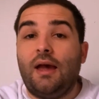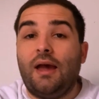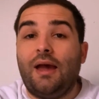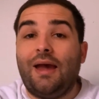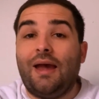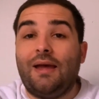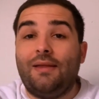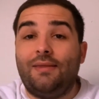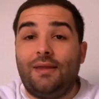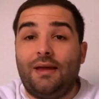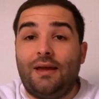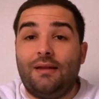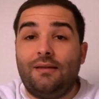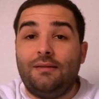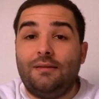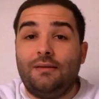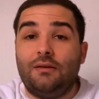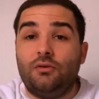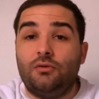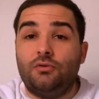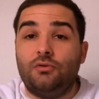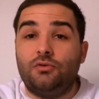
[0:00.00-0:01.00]
And
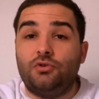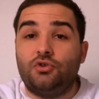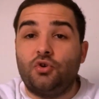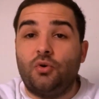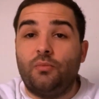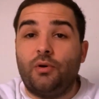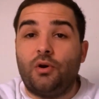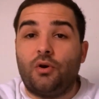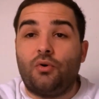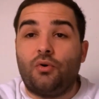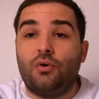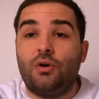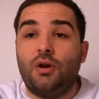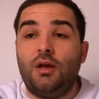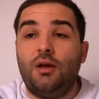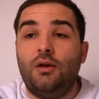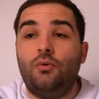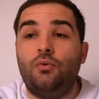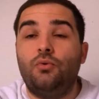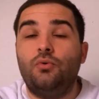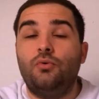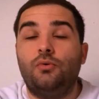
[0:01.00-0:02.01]
then Joe Barone,
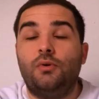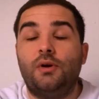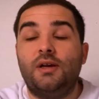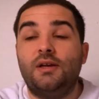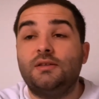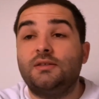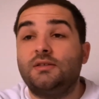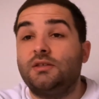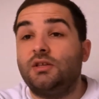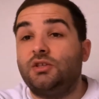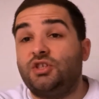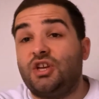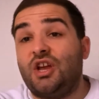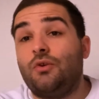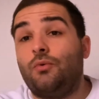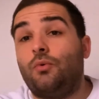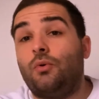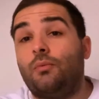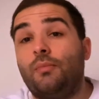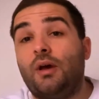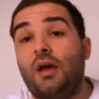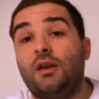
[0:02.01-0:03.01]
who is the
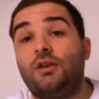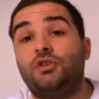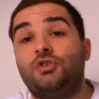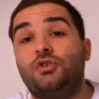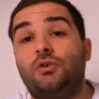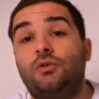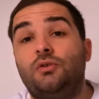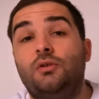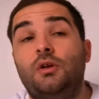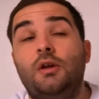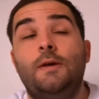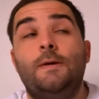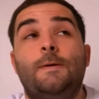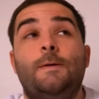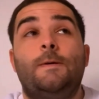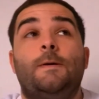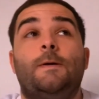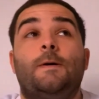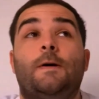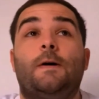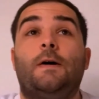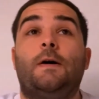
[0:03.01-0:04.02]
general manager
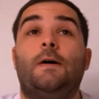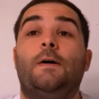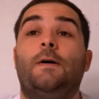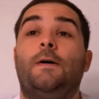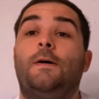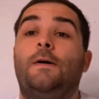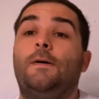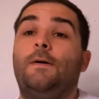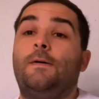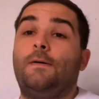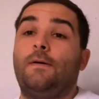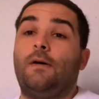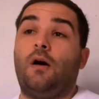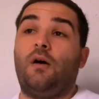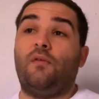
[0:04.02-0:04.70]
of